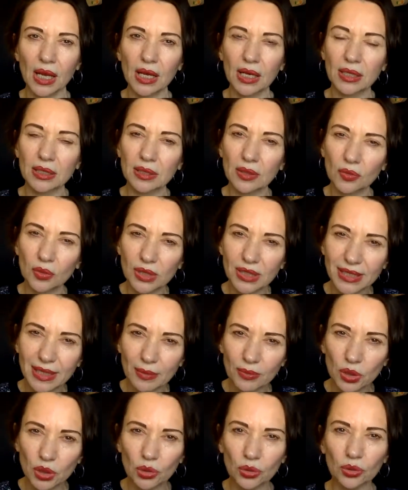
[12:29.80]
there was some
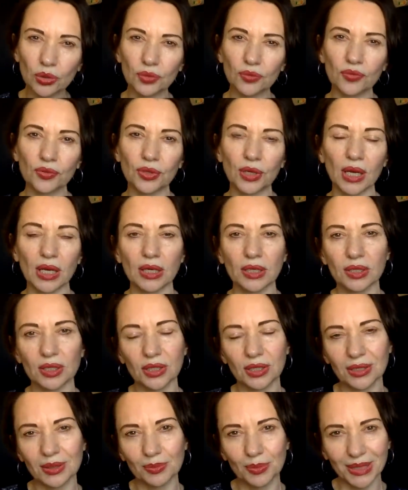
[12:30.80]
sort of reaction,
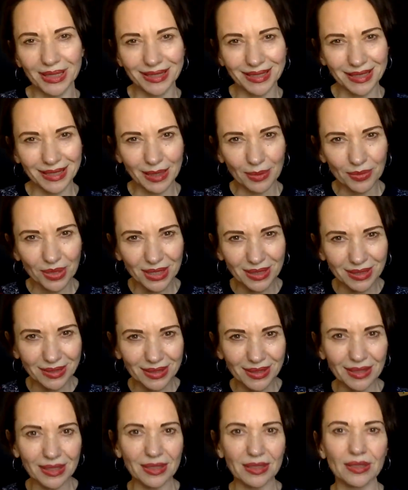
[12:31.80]
but something
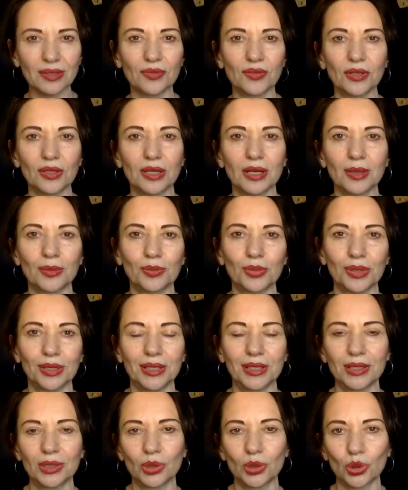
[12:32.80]
doesn't feel
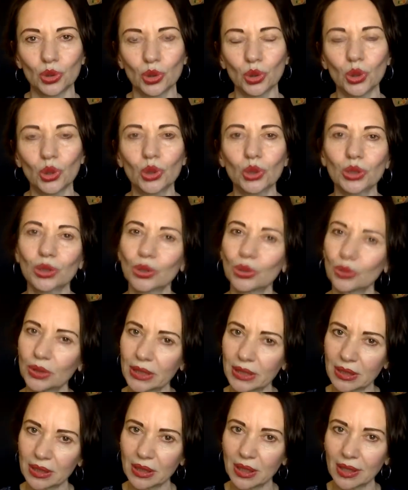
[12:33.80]
complete. You talked, you
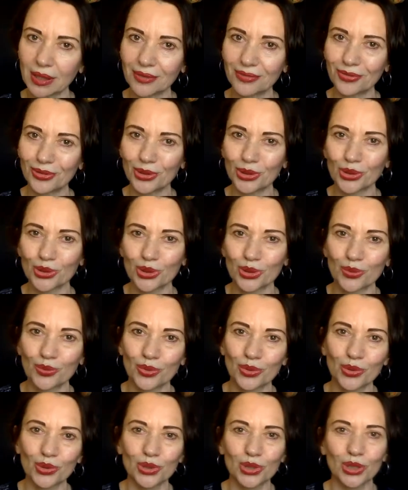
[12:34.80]
listen carefully to the
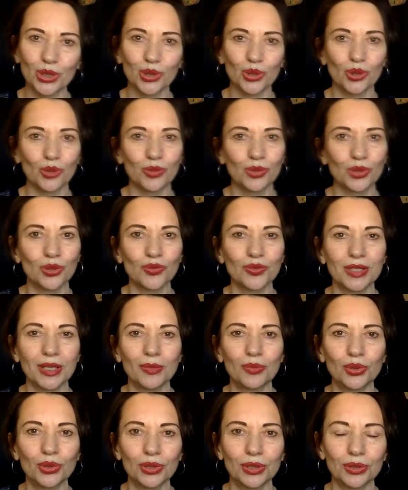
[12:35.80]
person, you observe
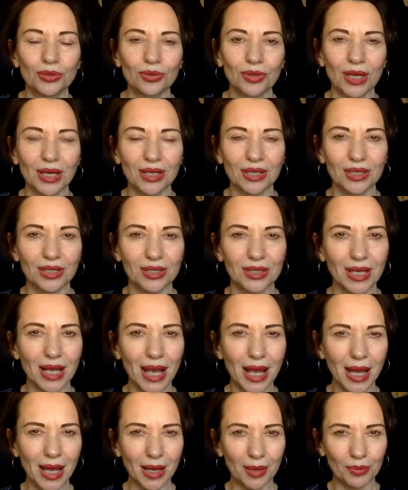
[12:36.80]
their body reactions,
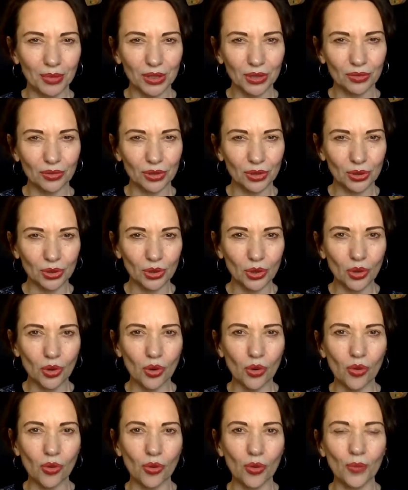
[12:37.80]
but there is
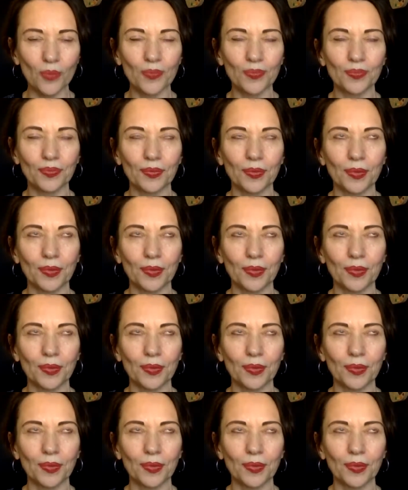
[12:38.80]
no